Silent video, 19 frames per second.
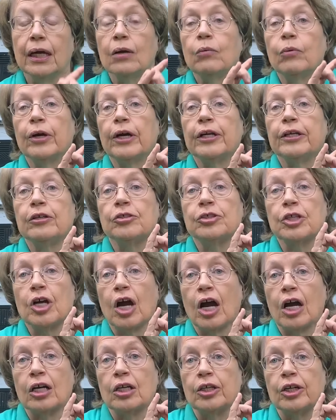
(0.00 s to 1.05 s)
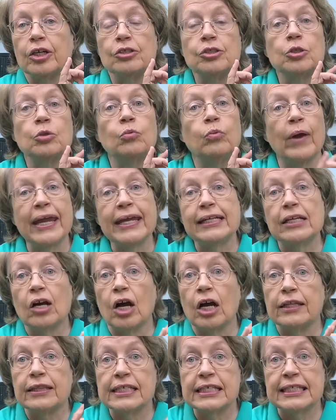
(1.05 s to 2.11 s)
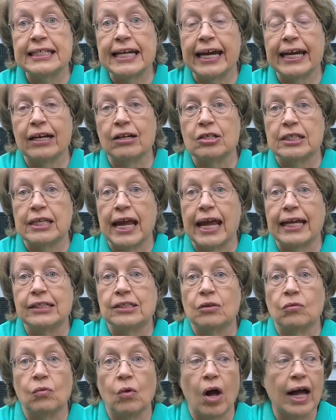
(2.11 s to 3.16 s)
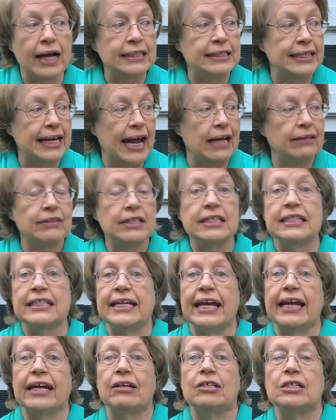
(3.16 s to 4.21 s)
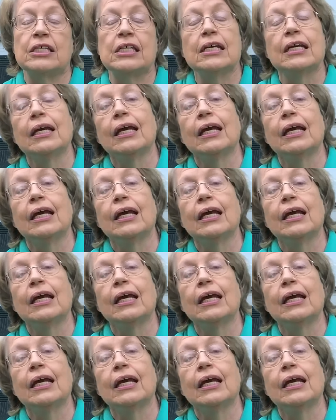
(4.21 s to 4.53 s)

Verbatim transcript: where your dog learned to wait on the stairs and to walk down the stairs